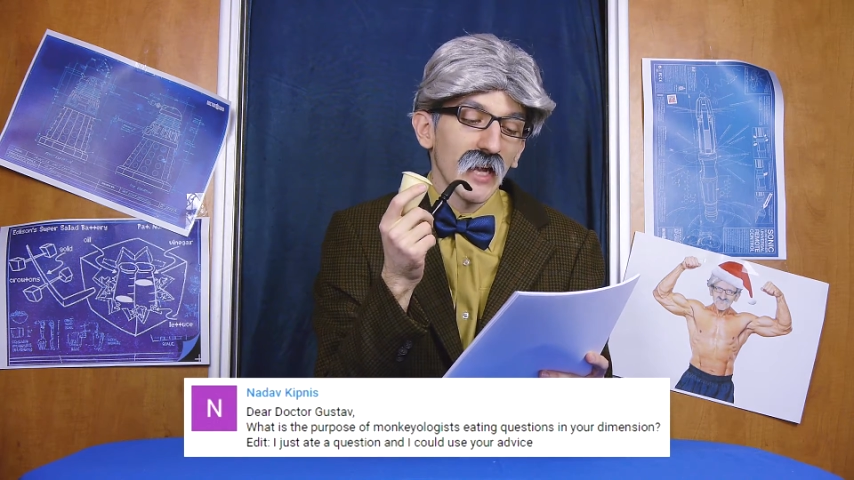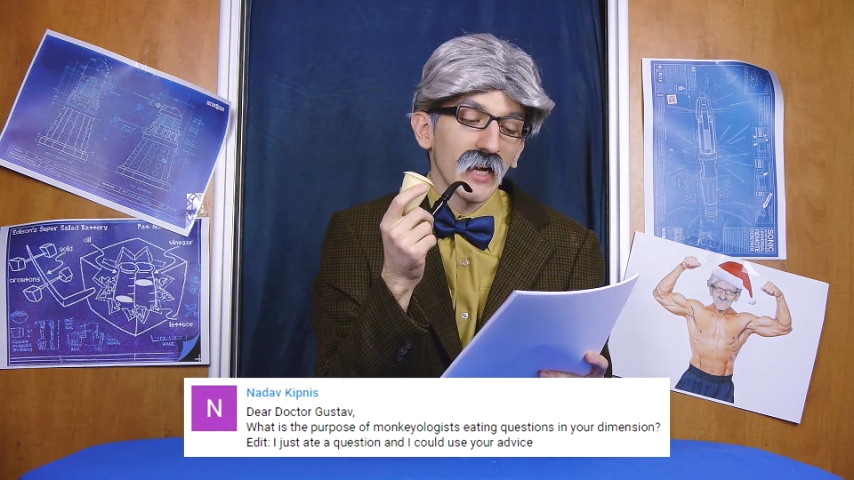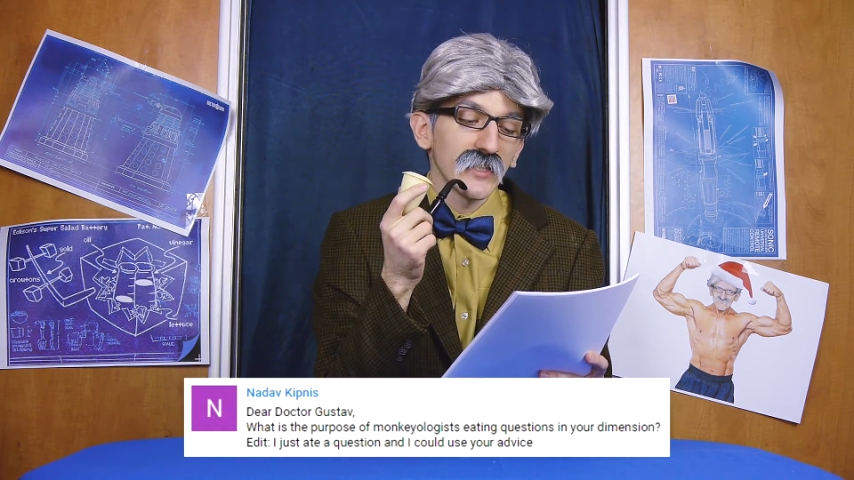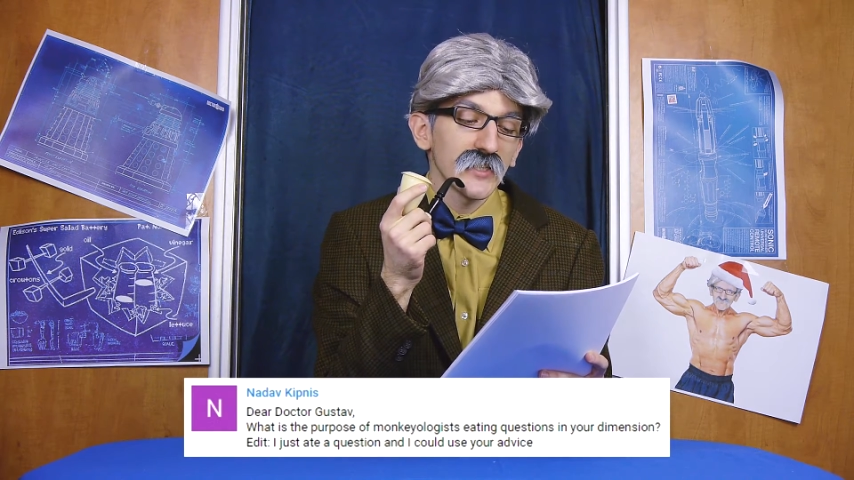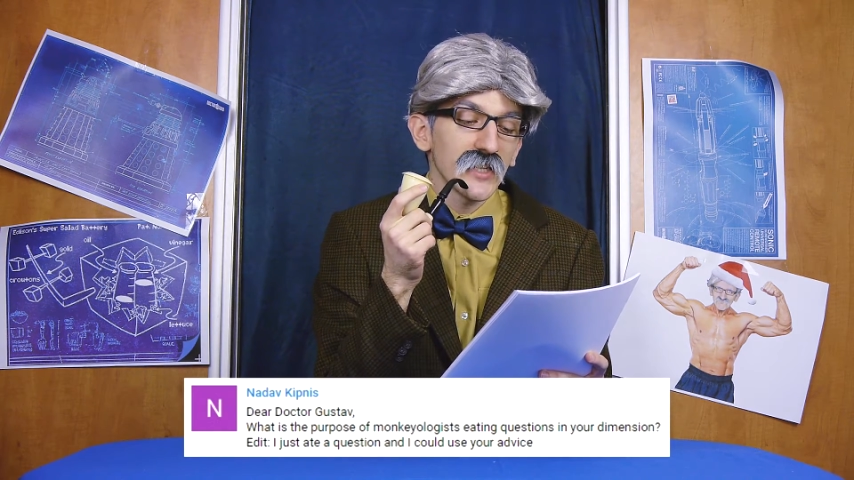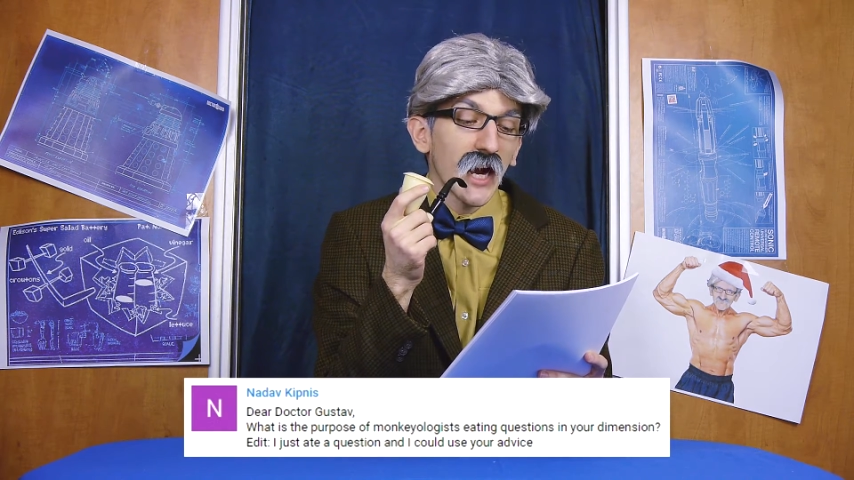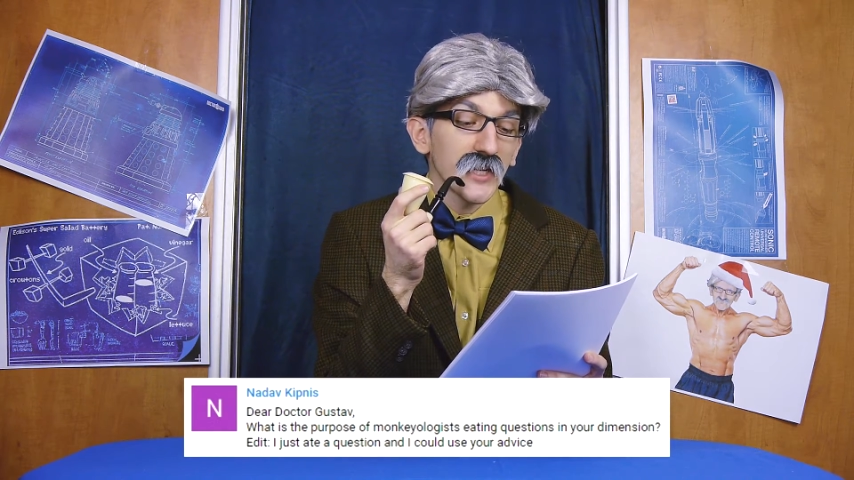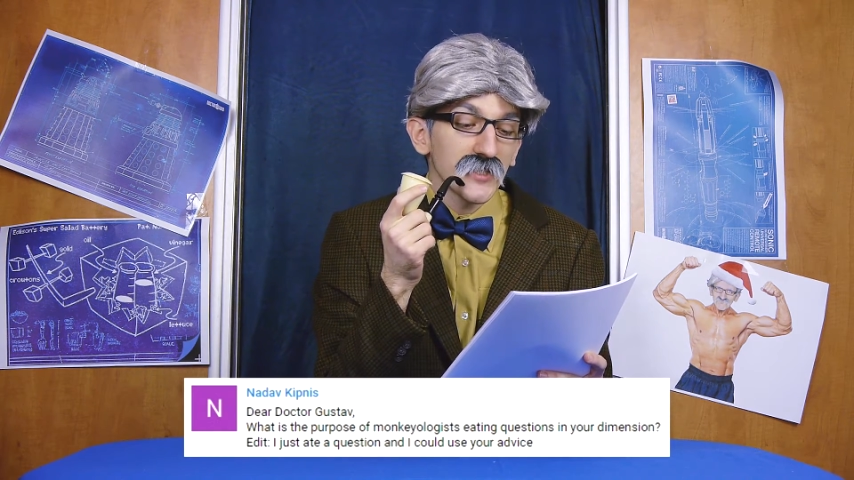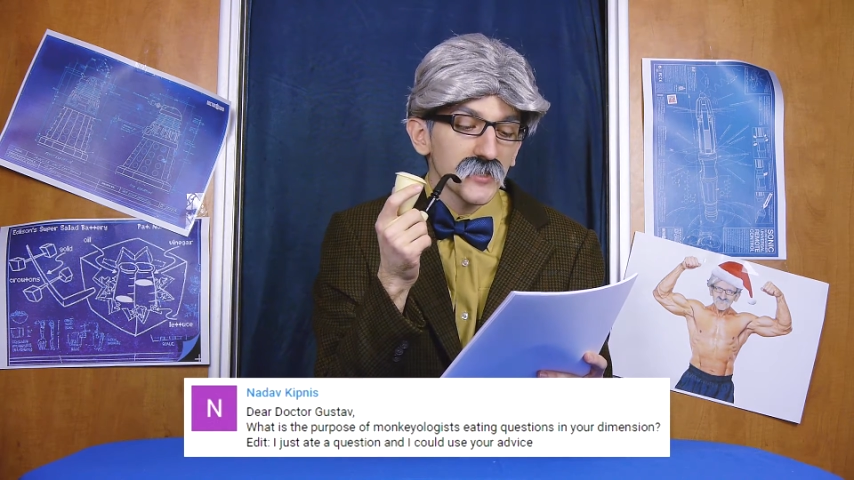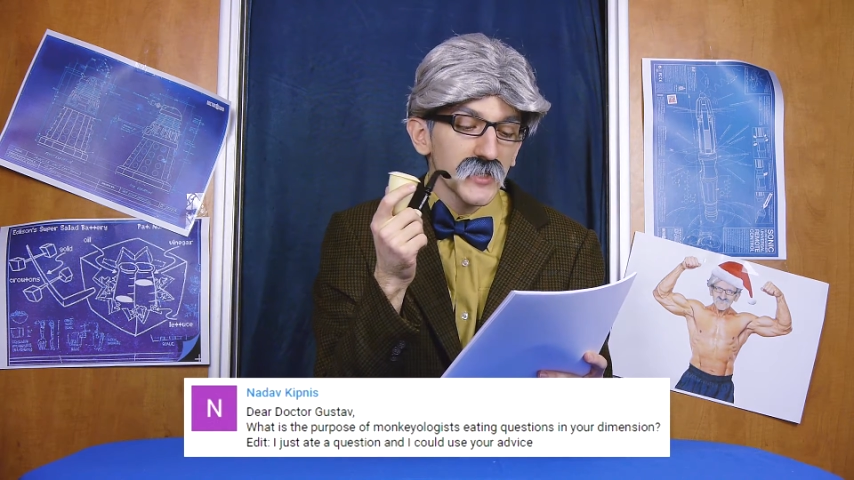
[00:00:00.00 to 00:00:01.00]
Edit, I
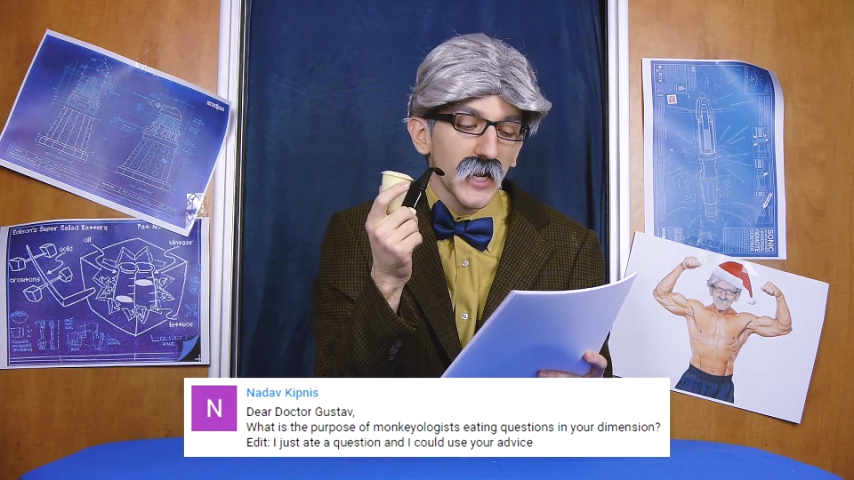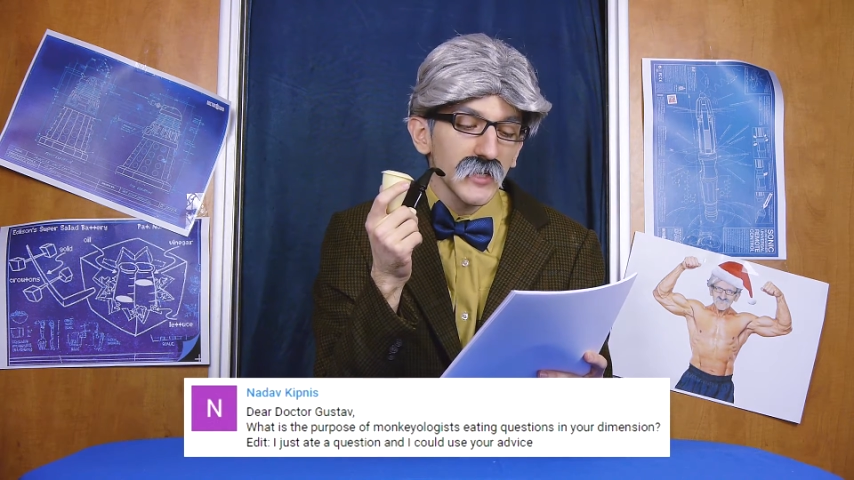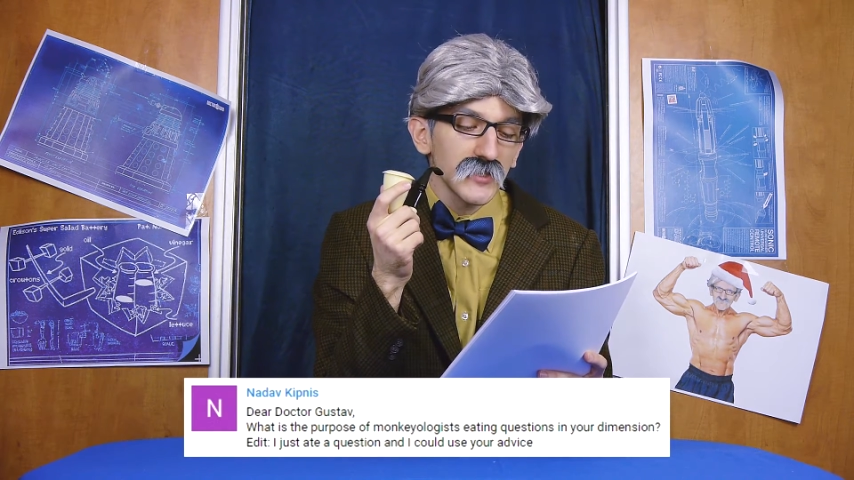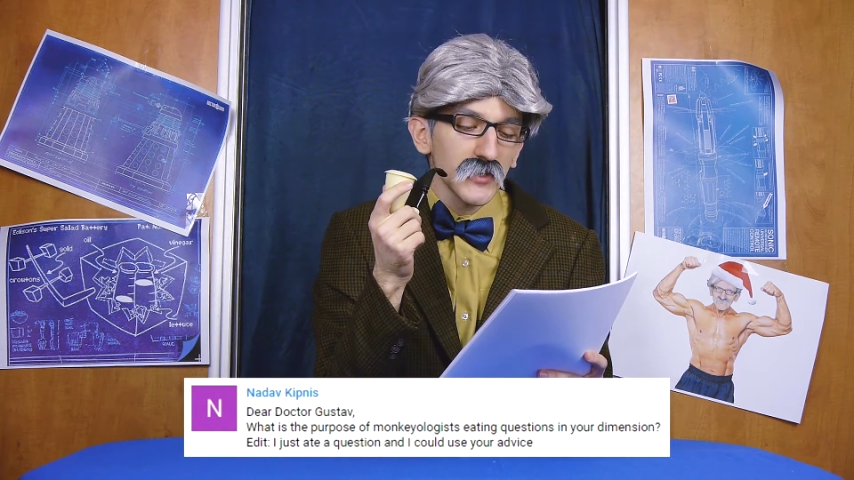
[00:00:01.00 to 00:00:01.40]
just ate